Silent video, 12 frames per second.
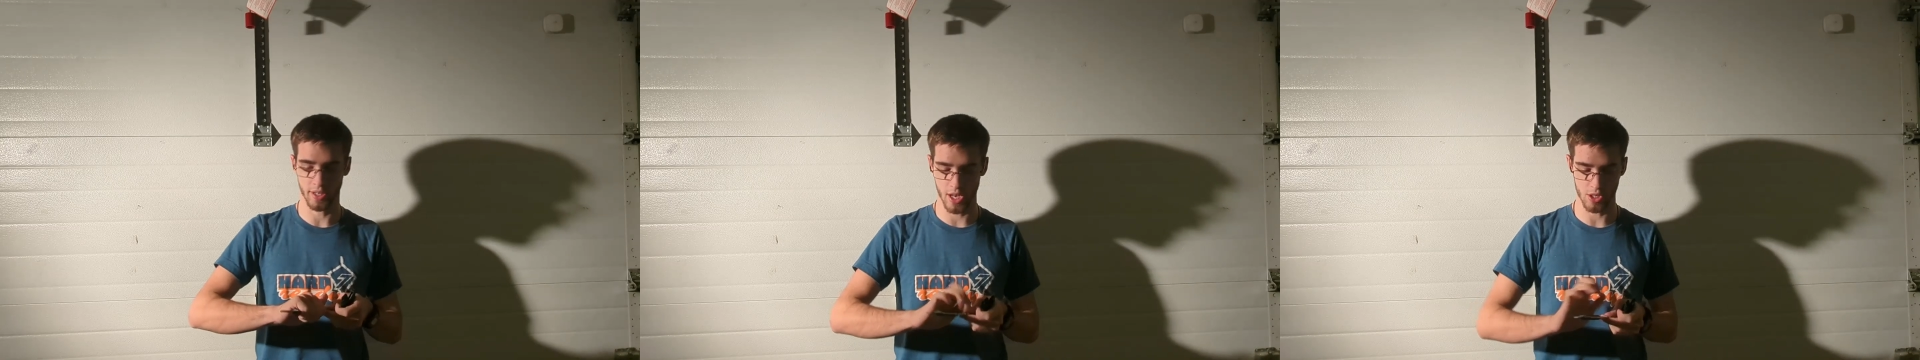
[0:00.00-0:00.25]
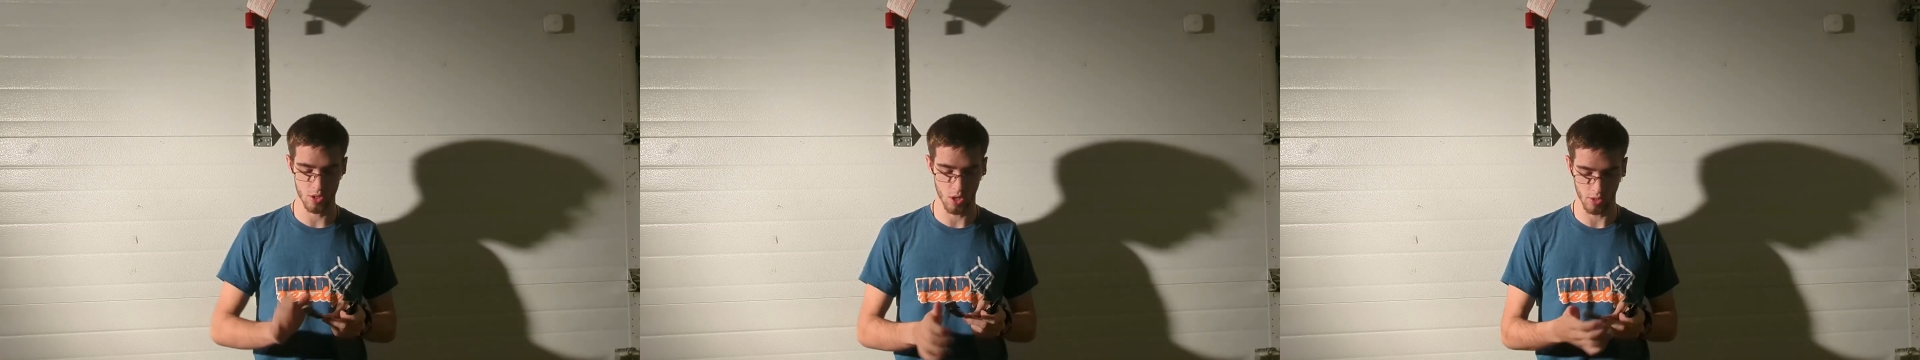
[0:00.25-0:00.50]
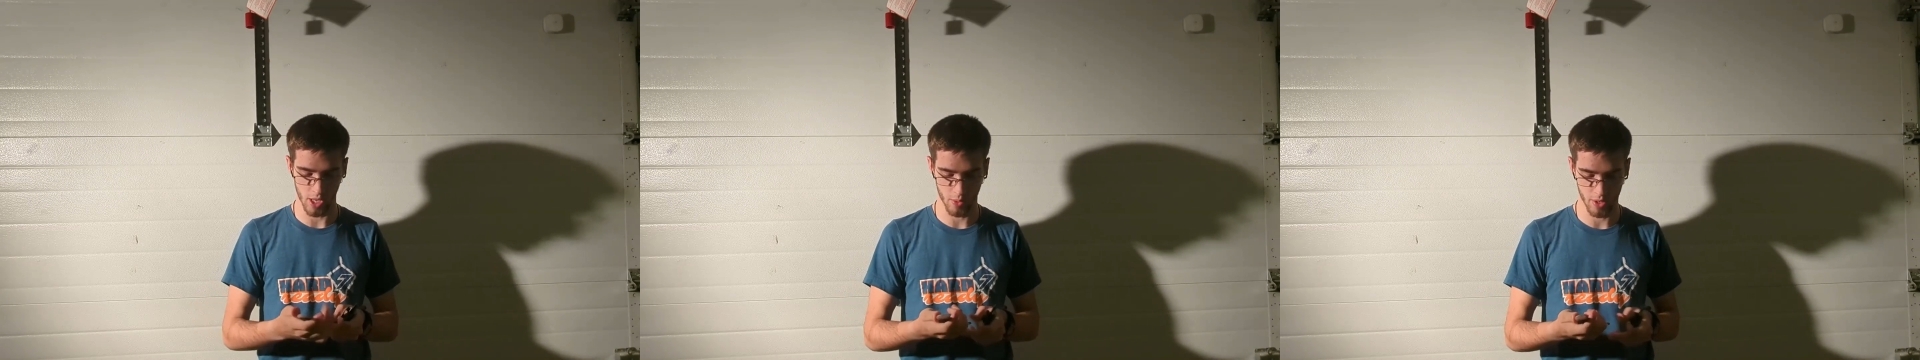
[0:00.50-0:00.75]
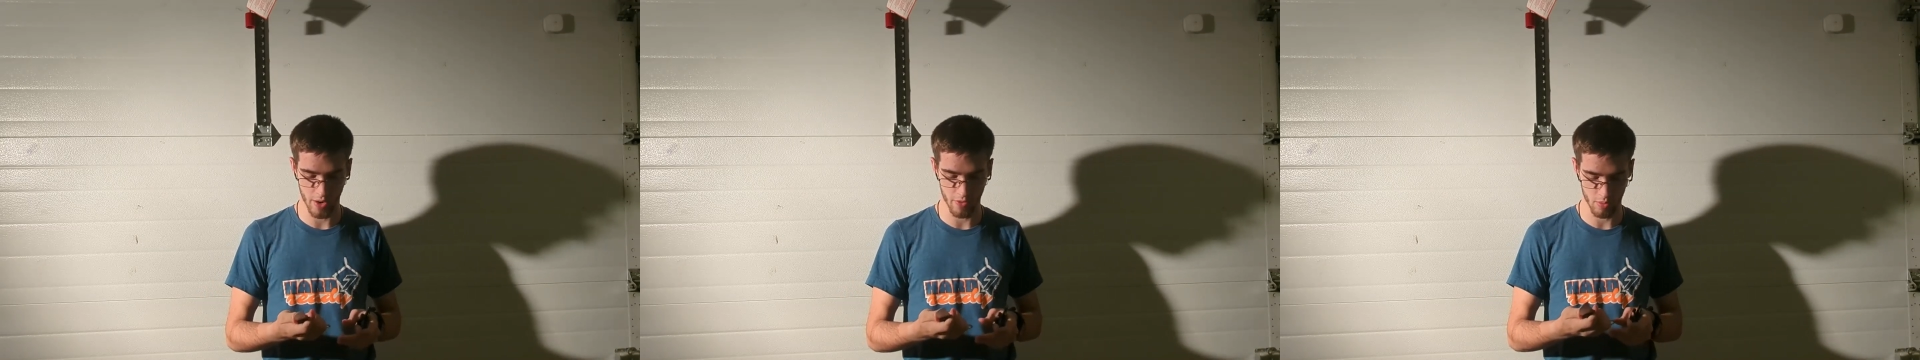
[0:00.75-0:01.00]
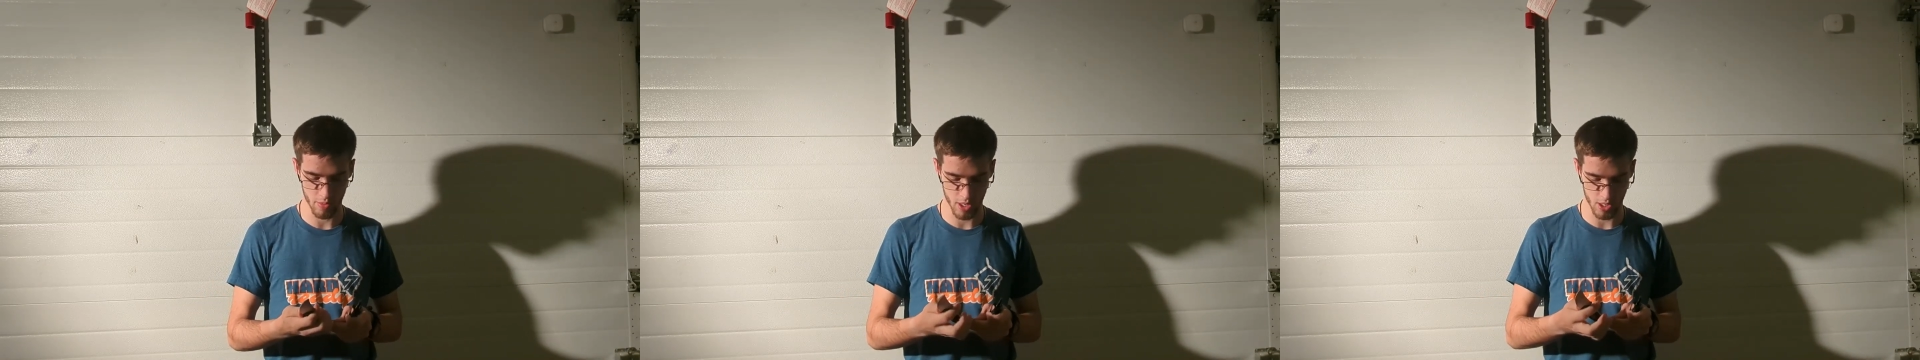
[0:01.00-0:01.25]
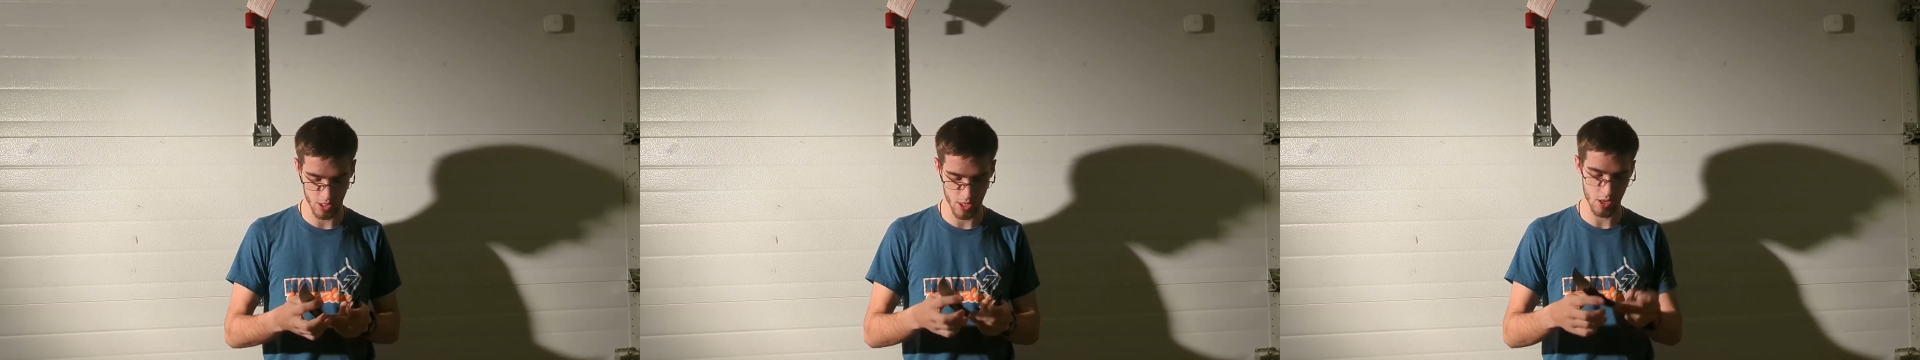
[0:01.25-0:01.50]
in case you don't like whatever,
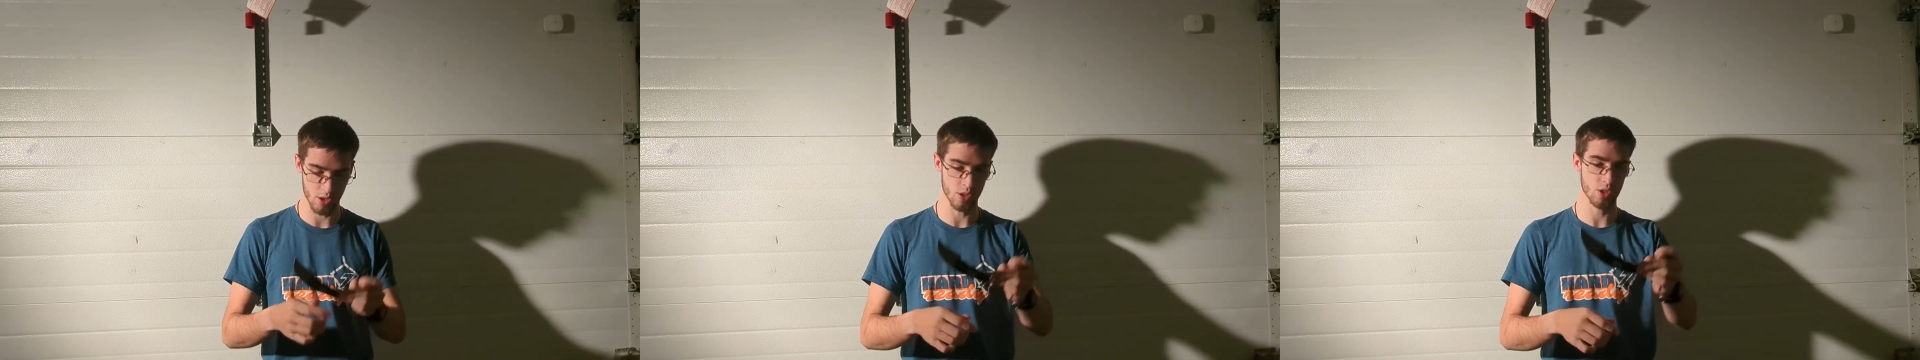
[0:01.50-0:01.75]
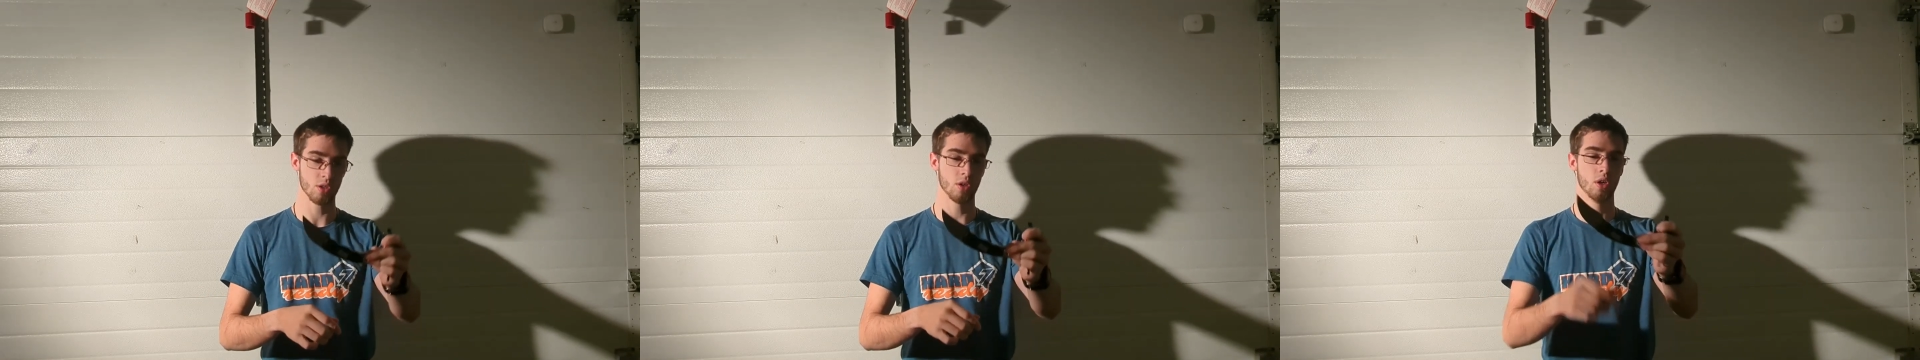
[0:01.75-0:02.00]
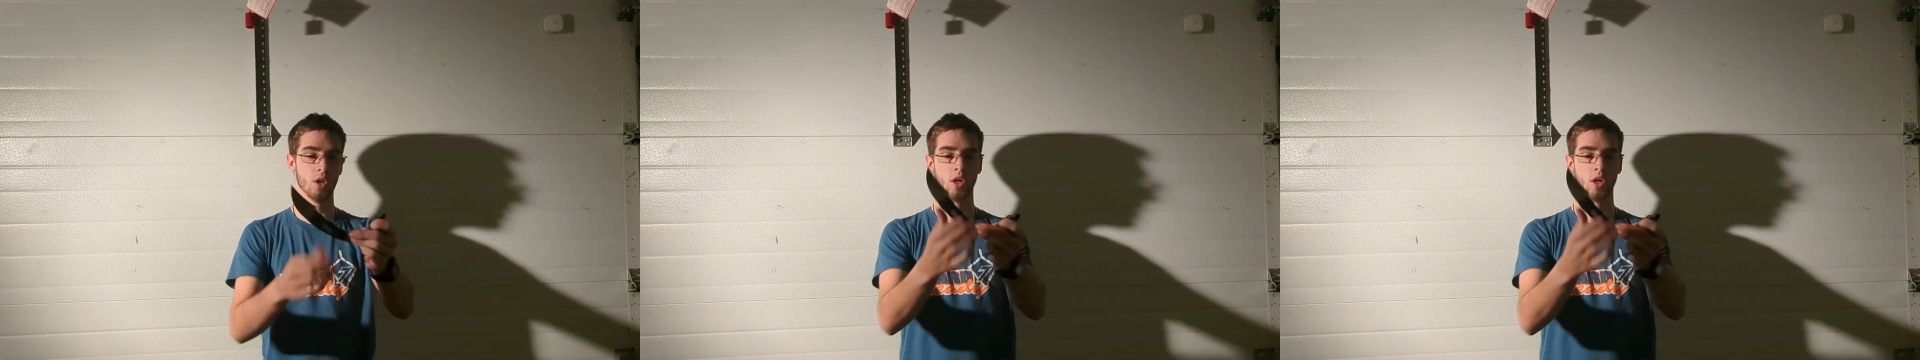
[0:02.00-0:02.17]
because there's